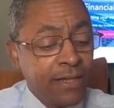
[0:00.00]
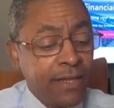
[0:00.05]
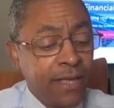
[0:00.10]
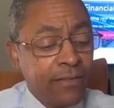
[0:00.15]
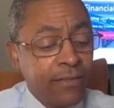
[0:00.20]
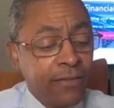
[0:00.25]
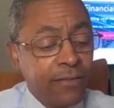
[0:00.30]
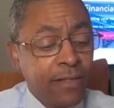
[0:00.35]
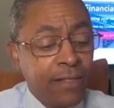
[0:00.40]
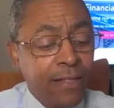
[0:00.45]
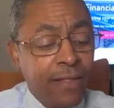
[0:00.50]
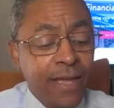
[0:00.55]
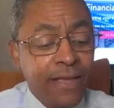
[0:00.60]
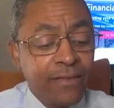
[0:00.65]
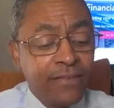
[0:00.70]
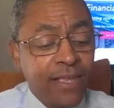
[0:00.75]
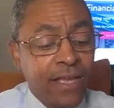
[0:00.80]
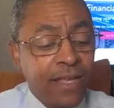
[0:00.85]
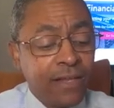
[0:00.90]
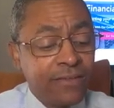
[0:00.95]

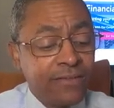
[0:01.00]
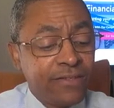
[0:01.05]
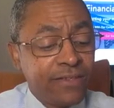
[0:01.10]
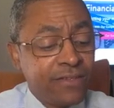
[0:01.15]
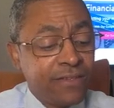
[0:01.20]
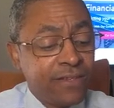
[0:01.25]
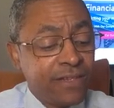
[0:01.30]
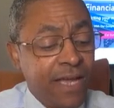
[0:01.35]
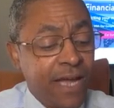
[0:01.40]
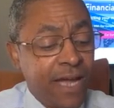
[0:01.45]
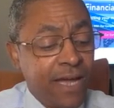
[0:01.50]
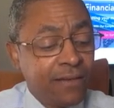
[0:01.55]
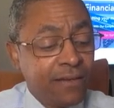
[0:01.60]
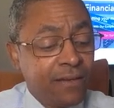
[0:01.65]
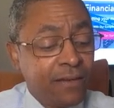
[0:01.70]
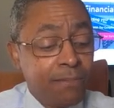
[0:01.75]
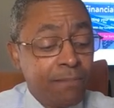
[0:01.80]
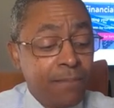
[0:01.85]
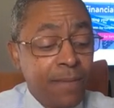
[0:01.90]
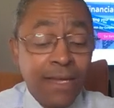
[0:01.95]
Nevertheless, Ellison
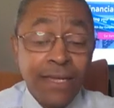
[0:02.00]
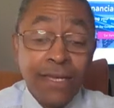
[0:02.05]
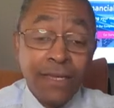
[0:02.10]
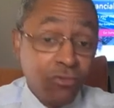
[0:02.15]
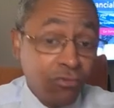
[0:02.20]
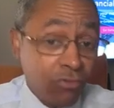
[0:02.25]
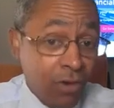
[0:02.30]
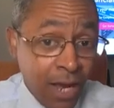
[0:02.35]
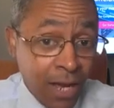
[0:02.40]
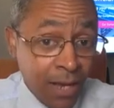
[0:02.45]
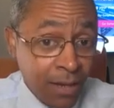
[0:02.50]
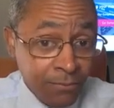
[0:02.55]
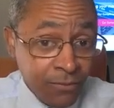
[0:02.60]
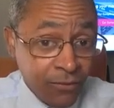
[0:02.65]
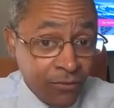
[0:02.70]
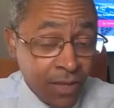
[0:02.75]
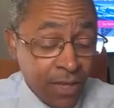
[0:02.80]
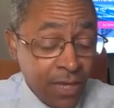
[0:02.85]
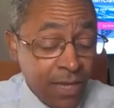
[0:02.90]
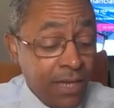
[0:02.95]
denied committing
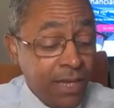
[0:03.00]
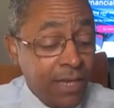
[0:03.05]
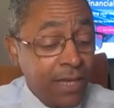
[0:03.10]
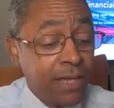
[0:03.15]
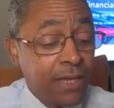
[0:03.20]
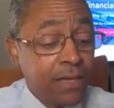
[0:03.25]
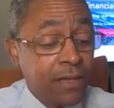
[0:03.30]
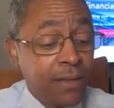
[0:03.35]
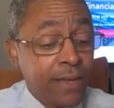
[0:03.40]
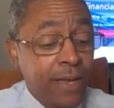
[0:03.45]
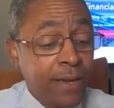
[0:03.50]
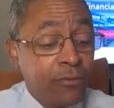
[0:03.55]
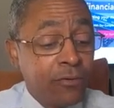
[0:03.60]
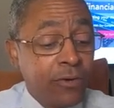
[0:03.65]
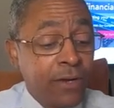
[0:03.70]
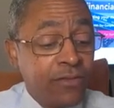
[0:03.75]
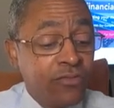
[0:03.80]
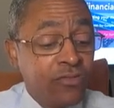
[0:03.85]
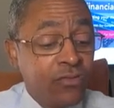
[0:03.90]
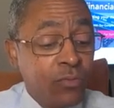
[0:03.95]
crimes in
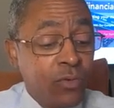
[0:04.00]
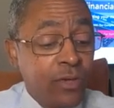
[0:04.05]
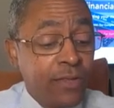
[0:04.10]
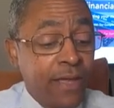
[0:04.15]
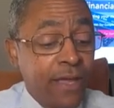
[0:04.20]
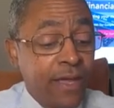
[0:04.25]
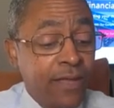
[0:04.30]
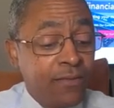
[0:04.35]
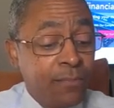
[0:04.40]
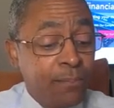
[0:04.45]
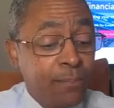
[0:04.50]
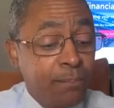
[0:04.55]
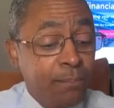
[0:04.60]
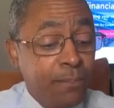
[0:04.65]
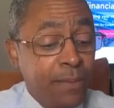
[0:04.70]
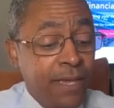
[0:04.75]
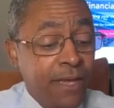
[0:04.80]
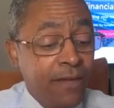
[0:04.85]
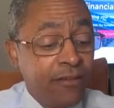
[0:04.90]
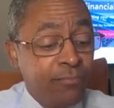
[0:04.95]
collaboration with
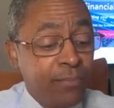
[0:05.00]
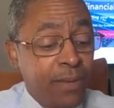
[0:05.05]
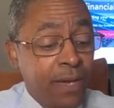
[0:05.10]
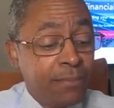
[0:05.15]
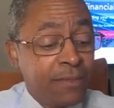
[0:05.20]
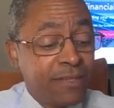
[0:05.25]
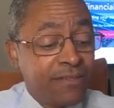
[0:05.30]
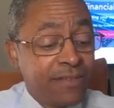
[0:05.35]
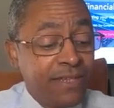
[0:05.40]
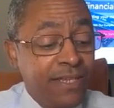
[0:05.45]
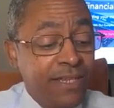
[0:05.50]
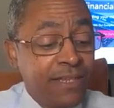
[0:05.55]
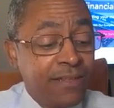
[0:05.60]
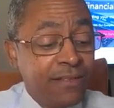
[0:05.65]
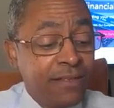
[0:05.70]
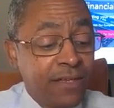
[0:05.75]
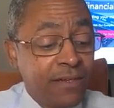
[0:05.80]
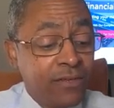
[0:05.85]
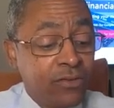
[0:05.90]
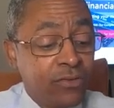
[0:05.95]
SBF by
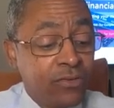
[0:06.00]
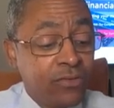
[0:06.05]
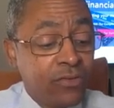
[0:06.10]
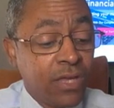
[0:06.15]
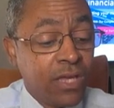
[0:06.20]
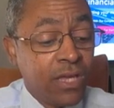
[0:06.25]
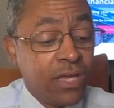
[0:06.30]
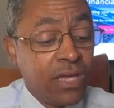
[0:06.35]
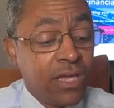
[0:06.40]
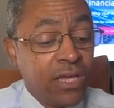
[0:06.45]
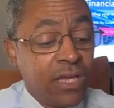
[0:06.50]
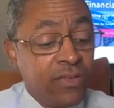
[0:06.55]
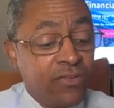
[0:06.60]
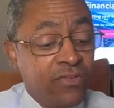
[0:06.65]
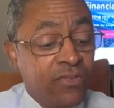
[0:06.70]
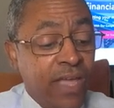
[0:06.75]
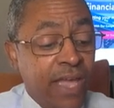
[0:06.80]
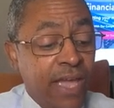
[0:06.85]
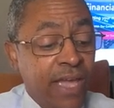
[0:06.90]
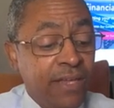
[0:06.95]
misleading lenders,
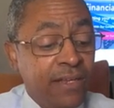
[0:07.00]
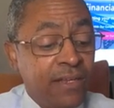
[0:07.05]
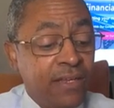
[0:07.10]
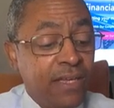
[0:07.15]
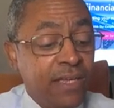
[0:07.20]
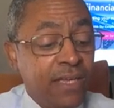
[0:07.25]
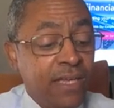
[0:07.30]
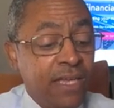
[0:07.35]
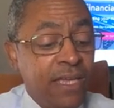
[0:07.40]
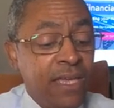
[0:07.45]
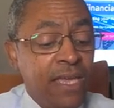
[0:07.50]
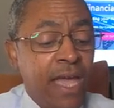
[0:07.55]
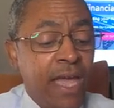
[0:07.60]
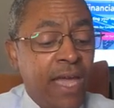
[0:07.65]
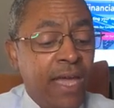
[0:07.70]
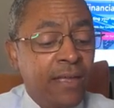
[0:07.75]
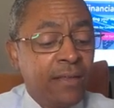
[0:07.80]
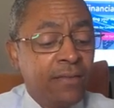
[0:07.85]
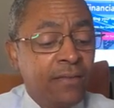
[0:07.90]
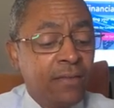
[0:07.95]
saying he
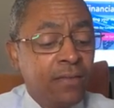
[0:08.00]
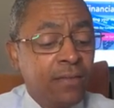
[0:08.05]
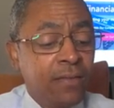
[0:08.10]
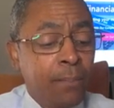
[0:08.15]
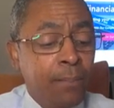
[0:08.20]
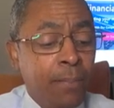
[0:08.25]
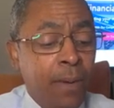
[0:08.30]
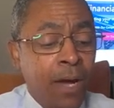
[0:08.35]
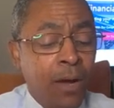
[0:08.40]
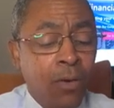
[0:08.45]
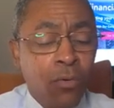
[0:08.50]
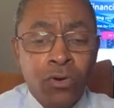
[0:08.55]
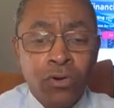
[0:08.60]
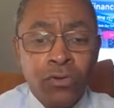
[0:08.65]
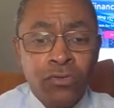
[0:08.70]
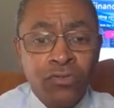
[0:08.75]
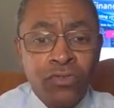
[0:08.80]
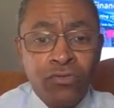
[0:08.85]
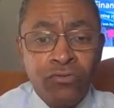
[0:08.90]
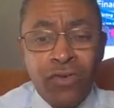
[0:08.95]
had the
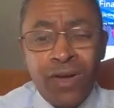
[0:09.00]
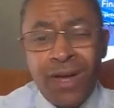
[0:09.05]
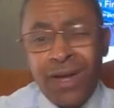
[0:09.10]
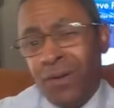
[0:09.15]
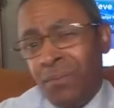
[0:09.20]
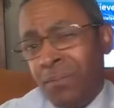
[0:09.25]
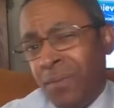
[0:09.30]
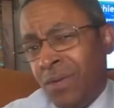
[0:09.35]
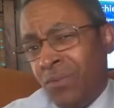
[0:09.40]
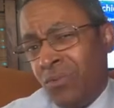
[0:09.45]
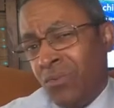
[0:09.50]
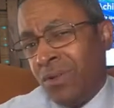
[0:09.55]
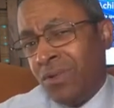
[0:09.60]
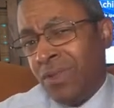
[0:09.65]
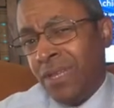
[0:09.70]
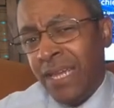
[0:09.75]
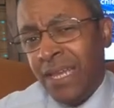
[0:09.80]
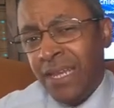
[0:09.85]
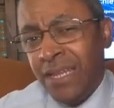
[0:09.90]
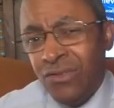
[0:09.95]
power to fire me. Well,
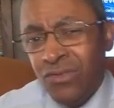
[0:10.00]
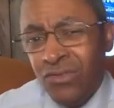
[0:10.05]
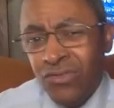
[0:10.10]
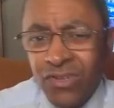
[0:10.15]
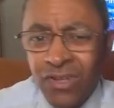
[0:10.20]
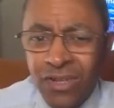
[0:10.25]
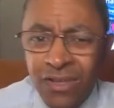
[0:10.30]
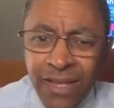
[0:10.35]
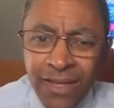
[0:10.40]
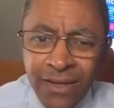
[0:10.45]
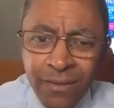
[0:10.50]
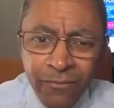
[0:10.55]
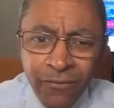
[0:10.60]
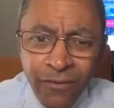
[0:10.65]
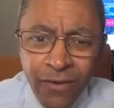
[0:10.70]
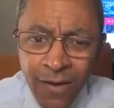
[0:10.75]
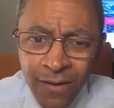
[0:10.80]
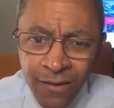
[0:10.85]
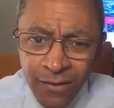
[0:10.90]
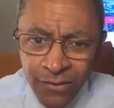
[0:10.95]
lady, you should have let him
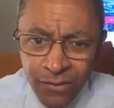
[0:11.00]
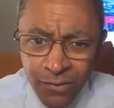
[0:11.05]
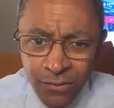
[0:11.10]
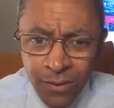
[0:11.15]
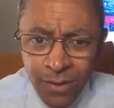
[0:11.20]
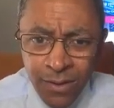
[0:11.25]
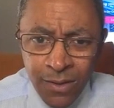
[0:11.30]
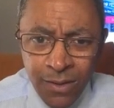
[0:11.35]
fire you.